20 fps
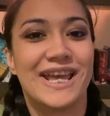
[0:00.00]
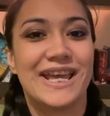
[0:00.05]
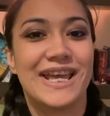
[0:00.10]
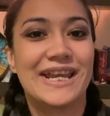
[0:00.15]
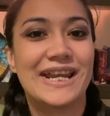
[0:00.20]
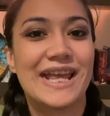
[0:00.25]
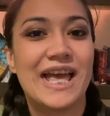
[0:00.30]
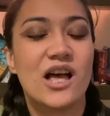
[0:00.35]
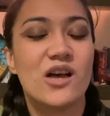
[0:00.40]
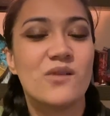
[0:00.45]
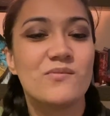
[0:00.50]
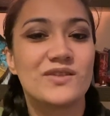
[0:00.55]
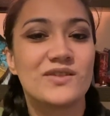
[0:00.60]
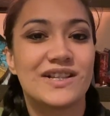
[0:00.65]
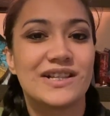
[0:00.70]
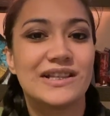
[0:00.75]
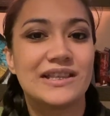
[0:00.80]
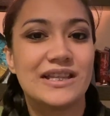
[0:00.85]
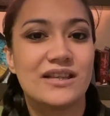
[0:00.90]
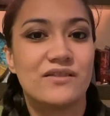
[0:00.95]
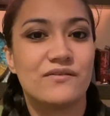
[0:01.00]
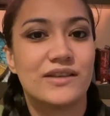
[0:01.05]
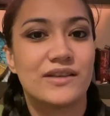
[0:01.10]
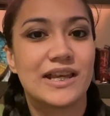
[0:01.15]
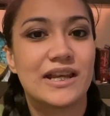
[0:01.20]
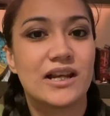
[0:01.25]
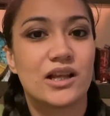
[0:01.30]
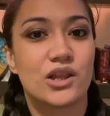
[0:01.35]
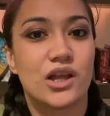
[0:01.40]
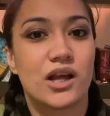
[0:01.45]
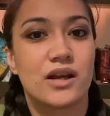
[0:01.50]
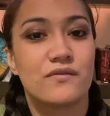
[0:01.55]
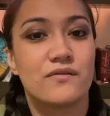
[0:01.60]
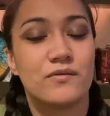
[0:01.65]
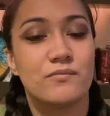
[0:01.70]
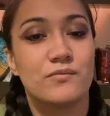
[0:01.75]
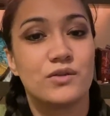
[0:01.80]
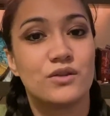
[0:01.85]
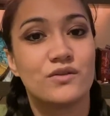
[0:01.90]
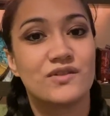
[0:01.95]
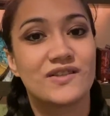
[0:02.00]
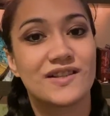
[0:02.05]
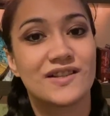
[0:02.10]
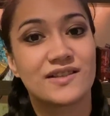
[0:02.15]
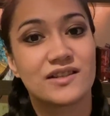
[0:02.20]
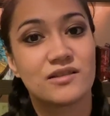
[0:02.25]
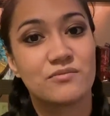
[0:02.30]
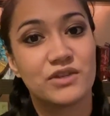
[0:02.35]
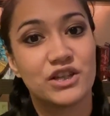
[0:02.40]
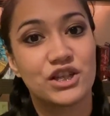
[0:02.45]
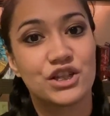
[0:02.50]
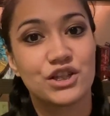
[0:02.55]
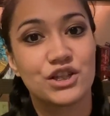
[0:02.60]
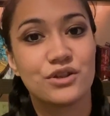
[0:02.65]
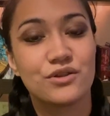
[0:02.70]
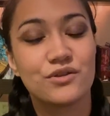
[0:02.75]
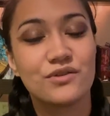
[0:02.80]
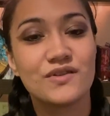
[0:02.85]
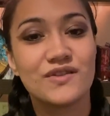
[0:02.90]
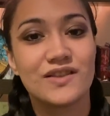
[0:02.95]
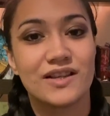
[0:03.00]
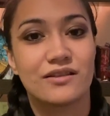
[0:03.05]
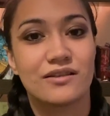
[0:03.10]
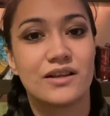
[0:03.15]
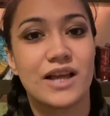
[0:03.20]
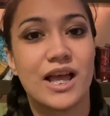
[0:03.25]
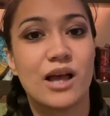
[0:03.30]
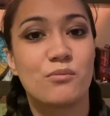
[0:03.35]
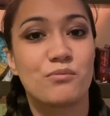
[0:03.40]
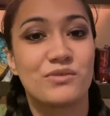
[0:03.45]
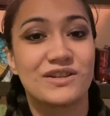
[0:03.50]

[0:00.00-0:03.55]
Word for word: It helps alleviate a lot of immune system issues. It'll help